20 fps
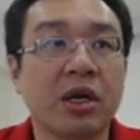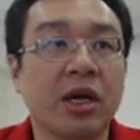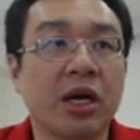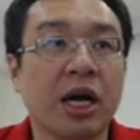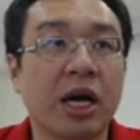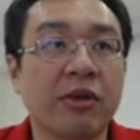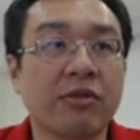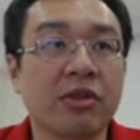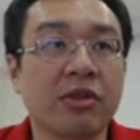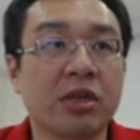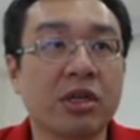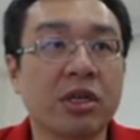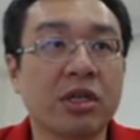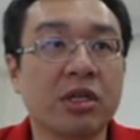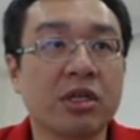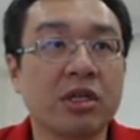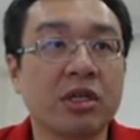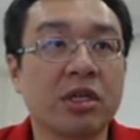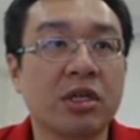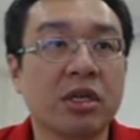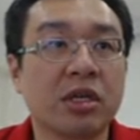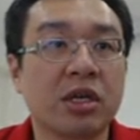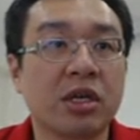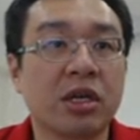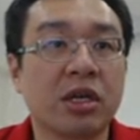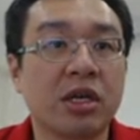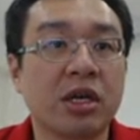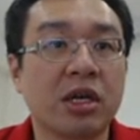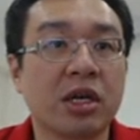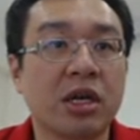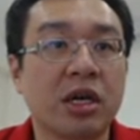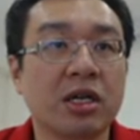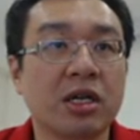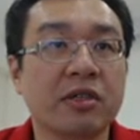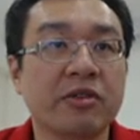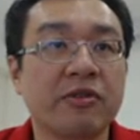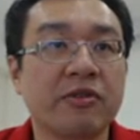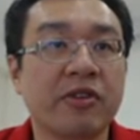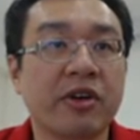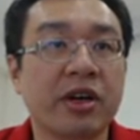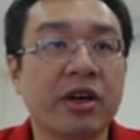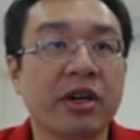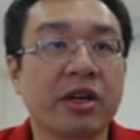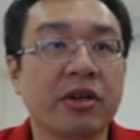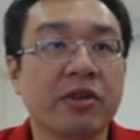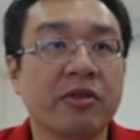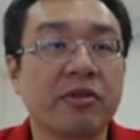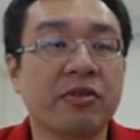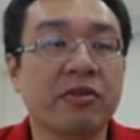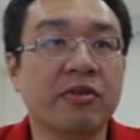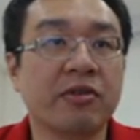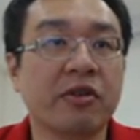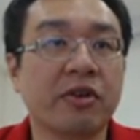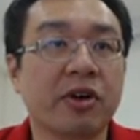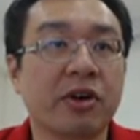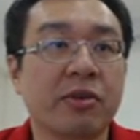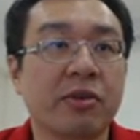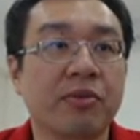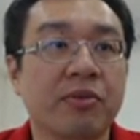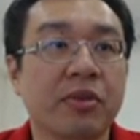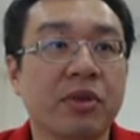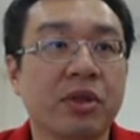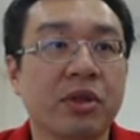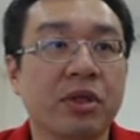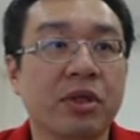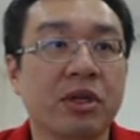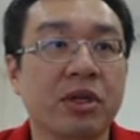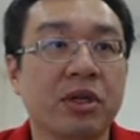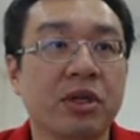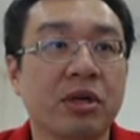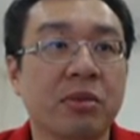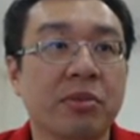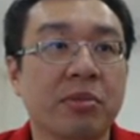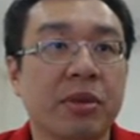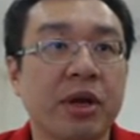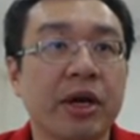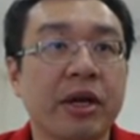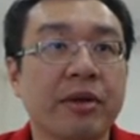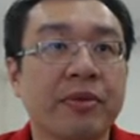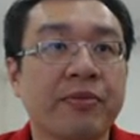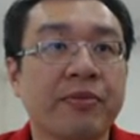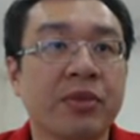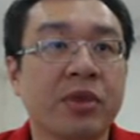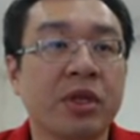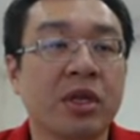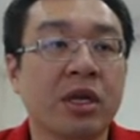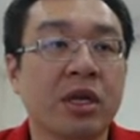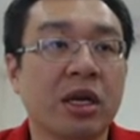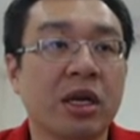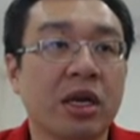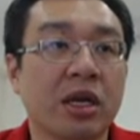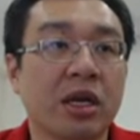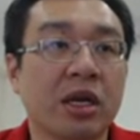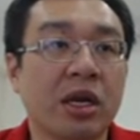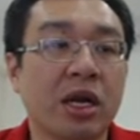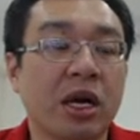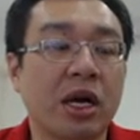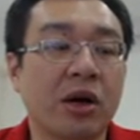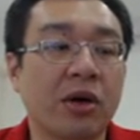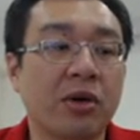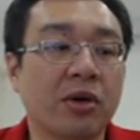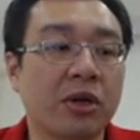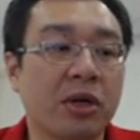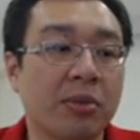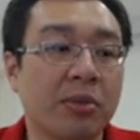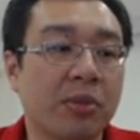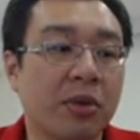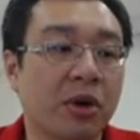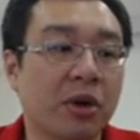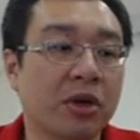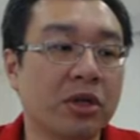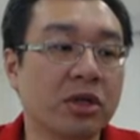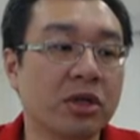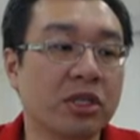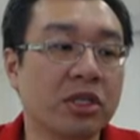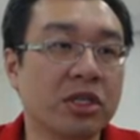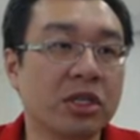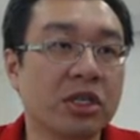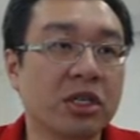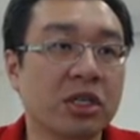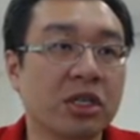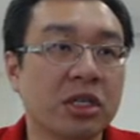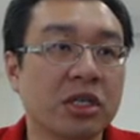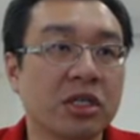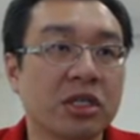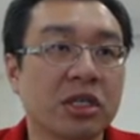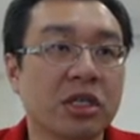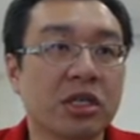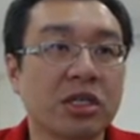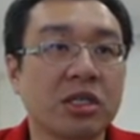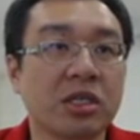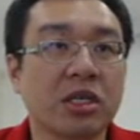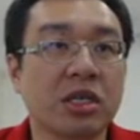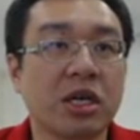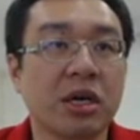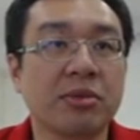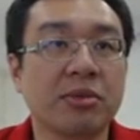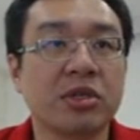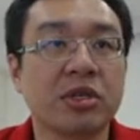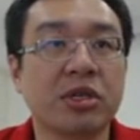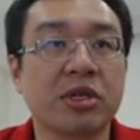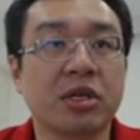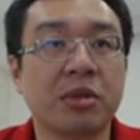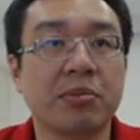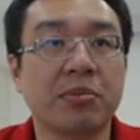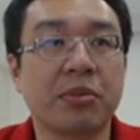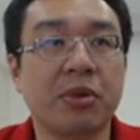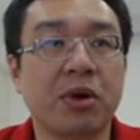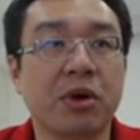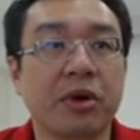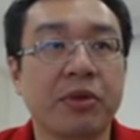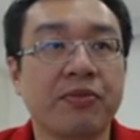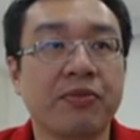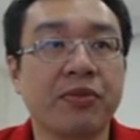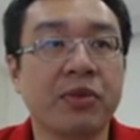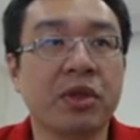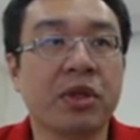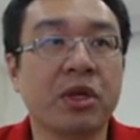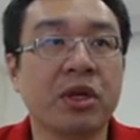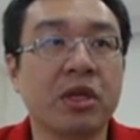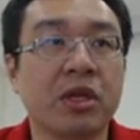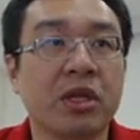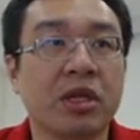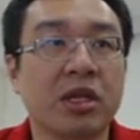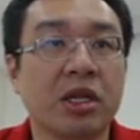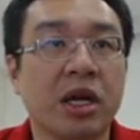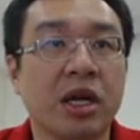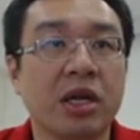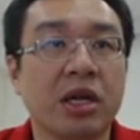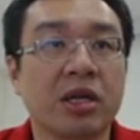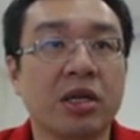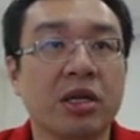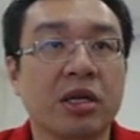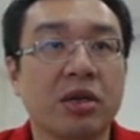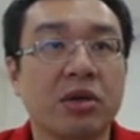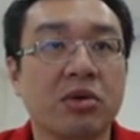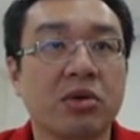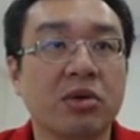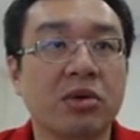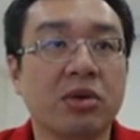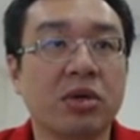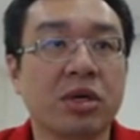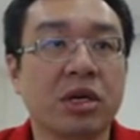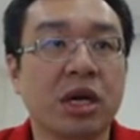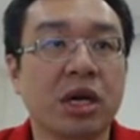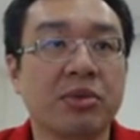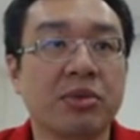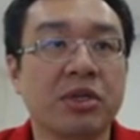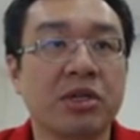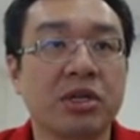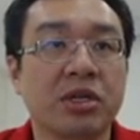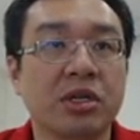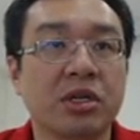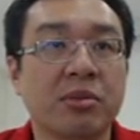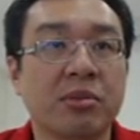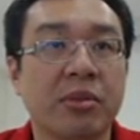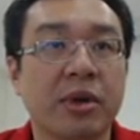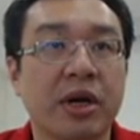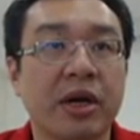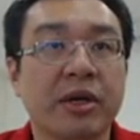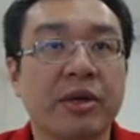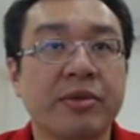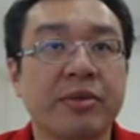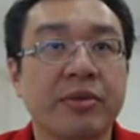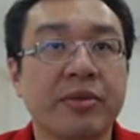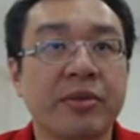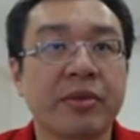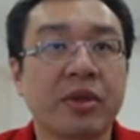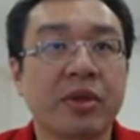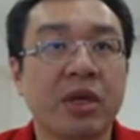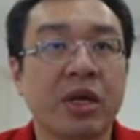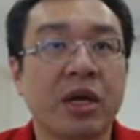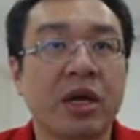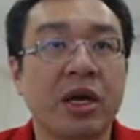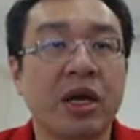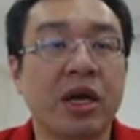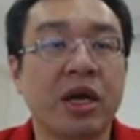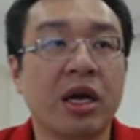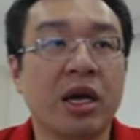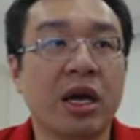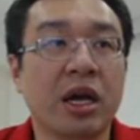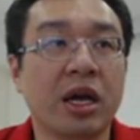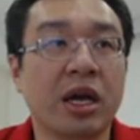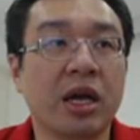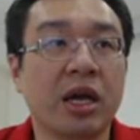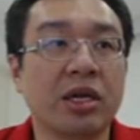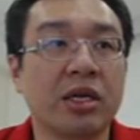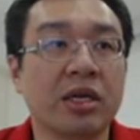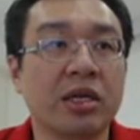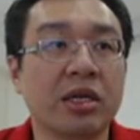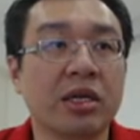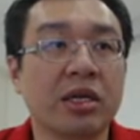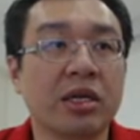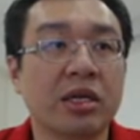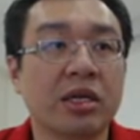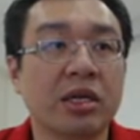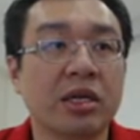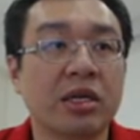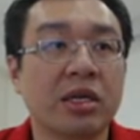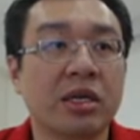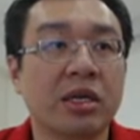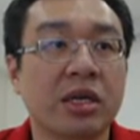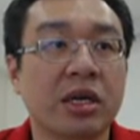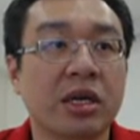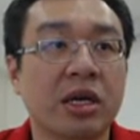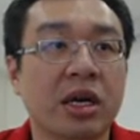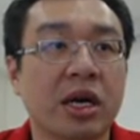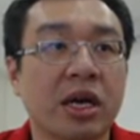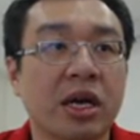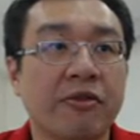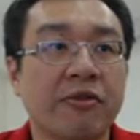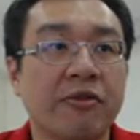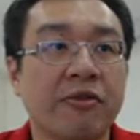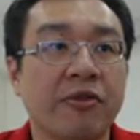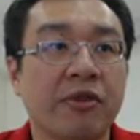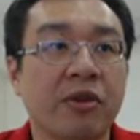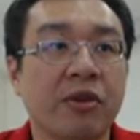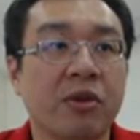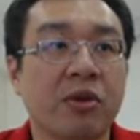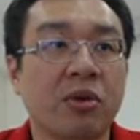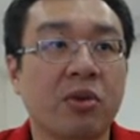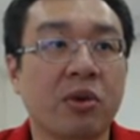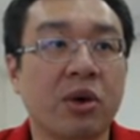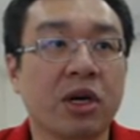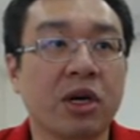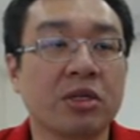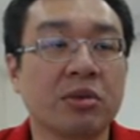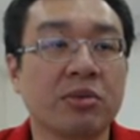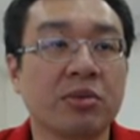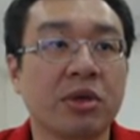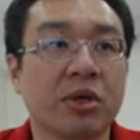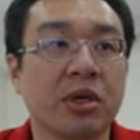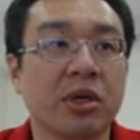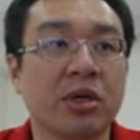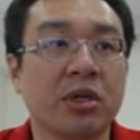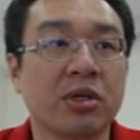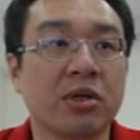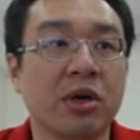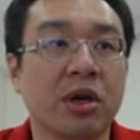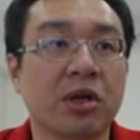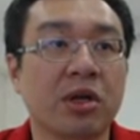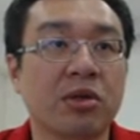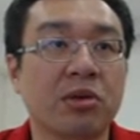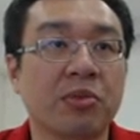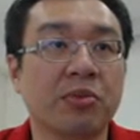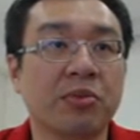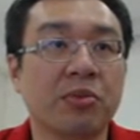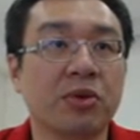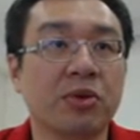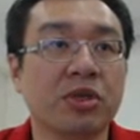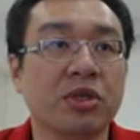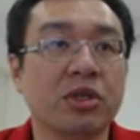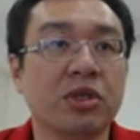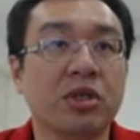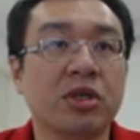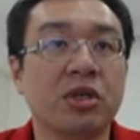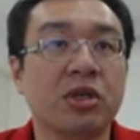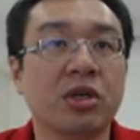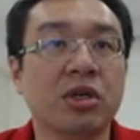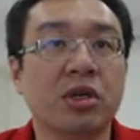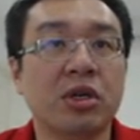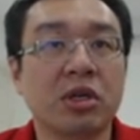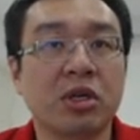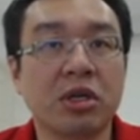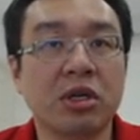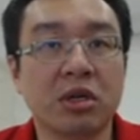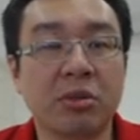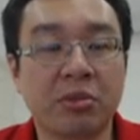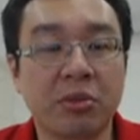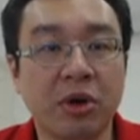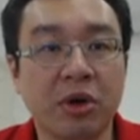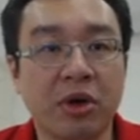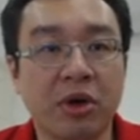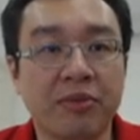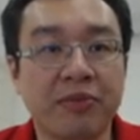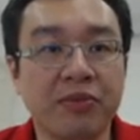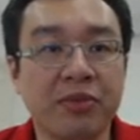After this, h5 from the black, and now the pawn g just capture the pawn. Then the rook capture back, and here f4 was played, trying to push the pawn.